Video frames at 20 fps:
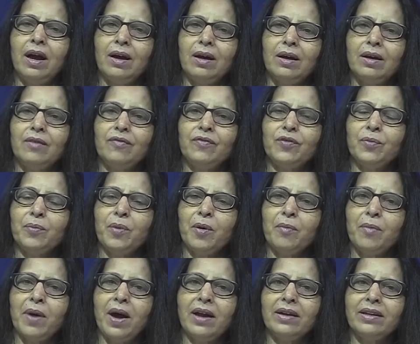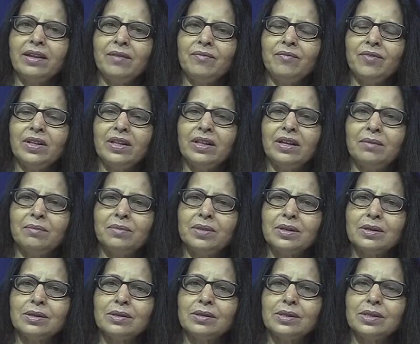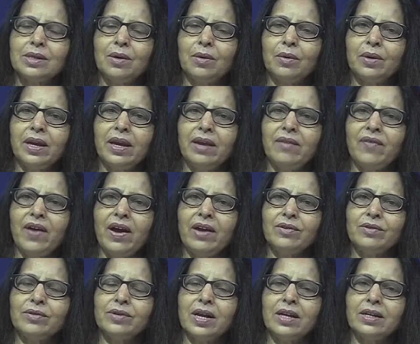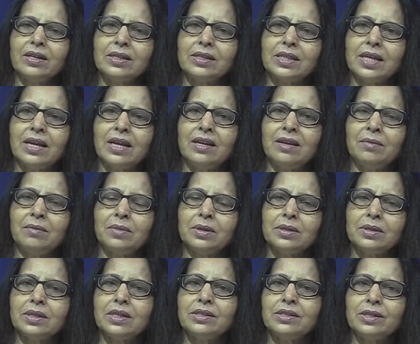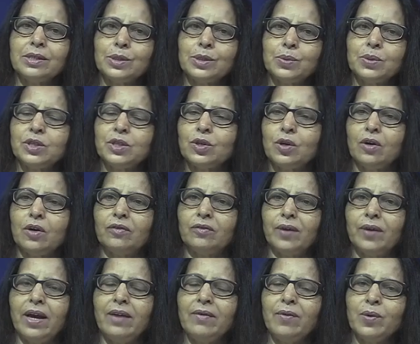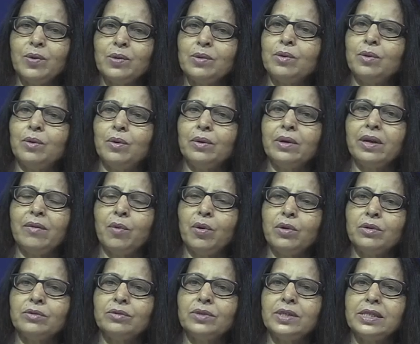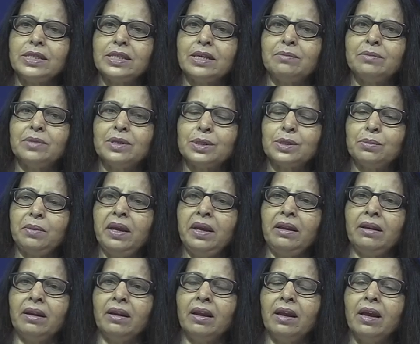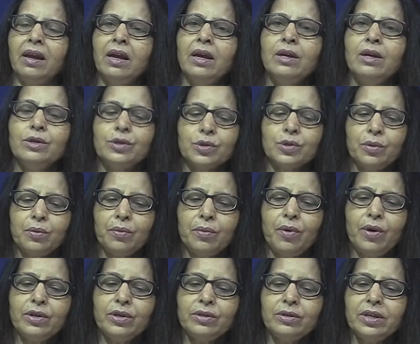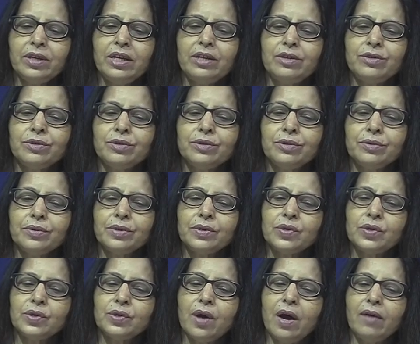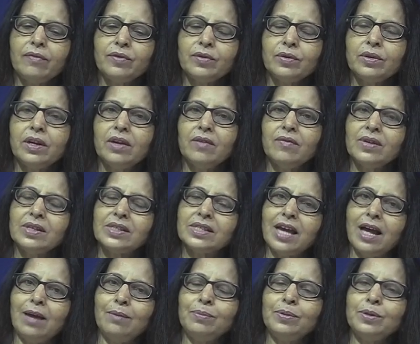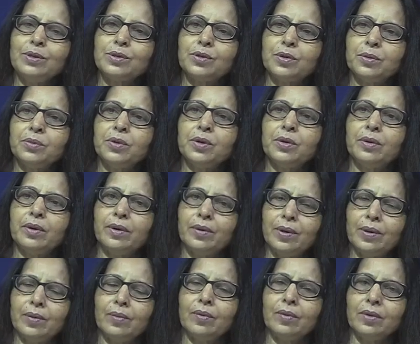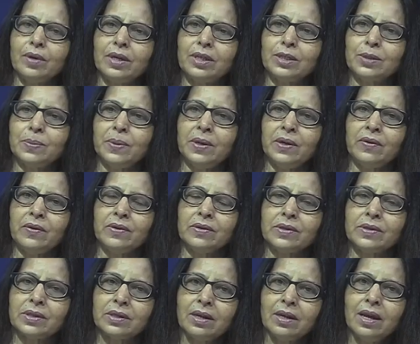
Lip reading: if you bombard them with numbers, you say, okay, if I don't understand numbers, I just switch off. I want to know, okay, what do these numbers mean? So what you need to do is, you have to give examples from your own experience.